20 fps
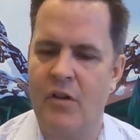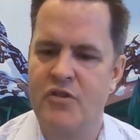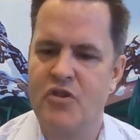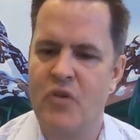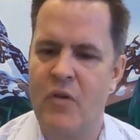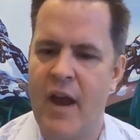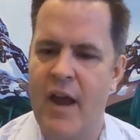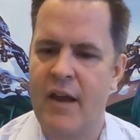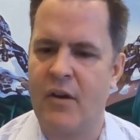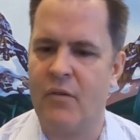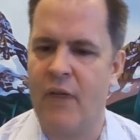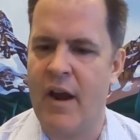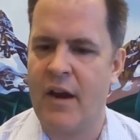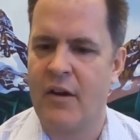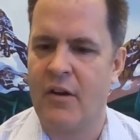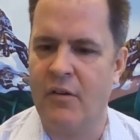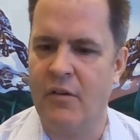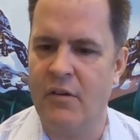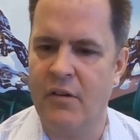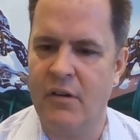track
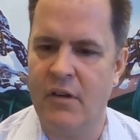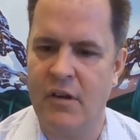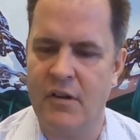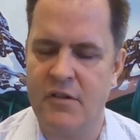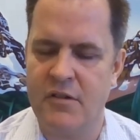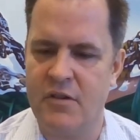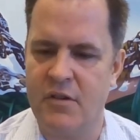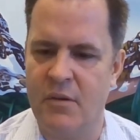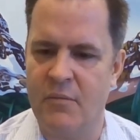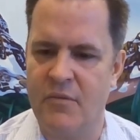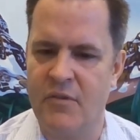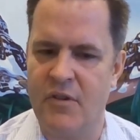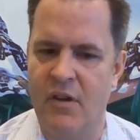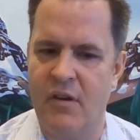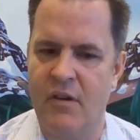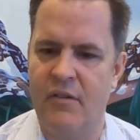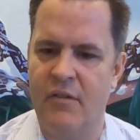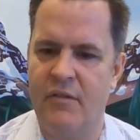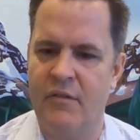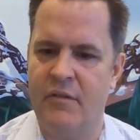record in terms
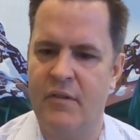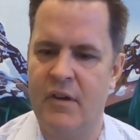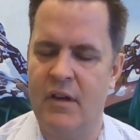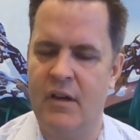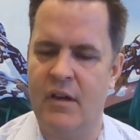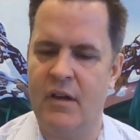of